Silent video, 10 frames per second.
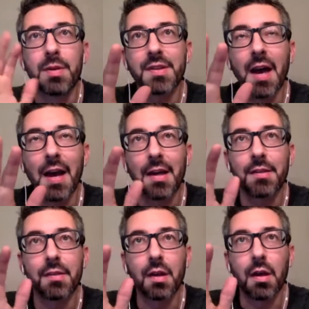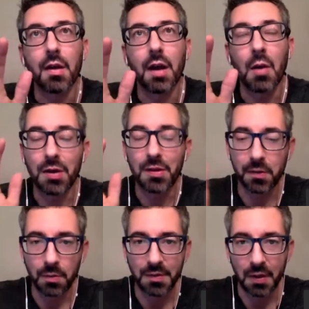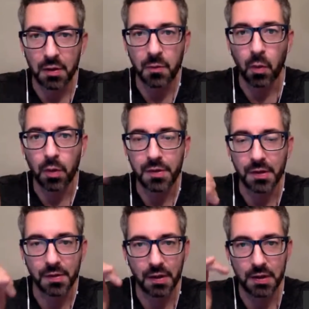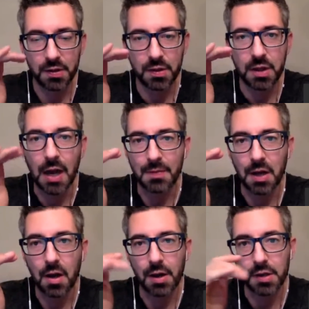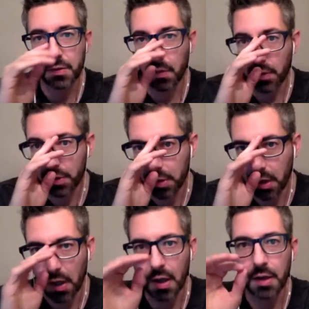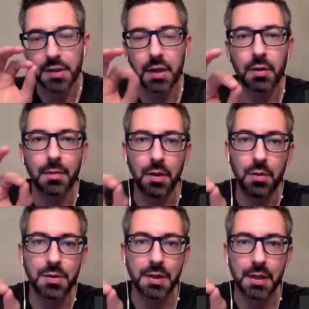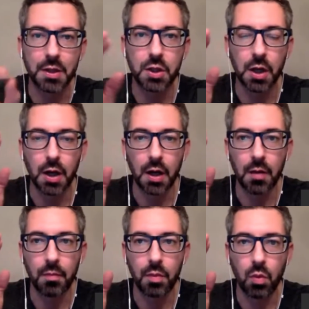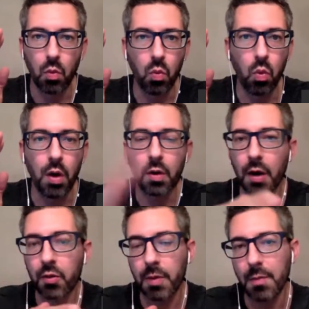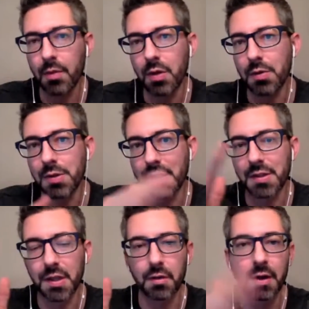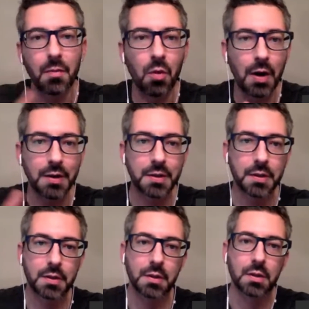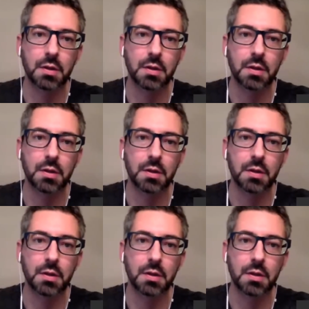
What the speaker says: besides, I would assume Salesforce is top dog as far as CRM usage. What are other people using CRM-wise?